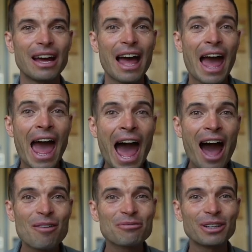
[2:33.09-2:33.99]

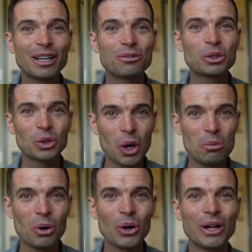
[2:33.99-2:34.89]
half of
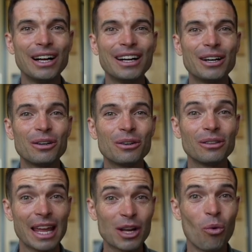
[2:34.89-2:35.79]
global
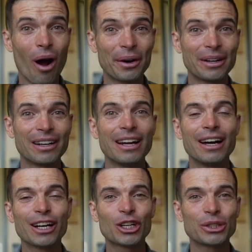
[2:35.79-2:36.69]
lake water
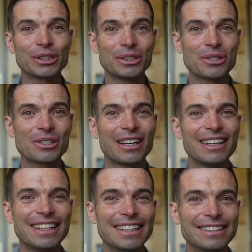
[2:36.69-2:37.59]
occurs
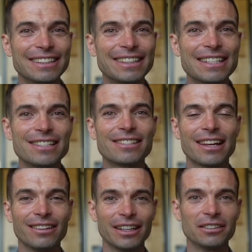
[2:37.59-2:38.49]
in these
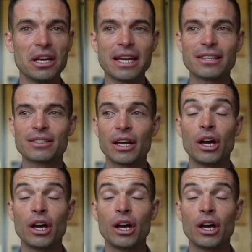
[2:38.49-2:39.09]
saline lakes.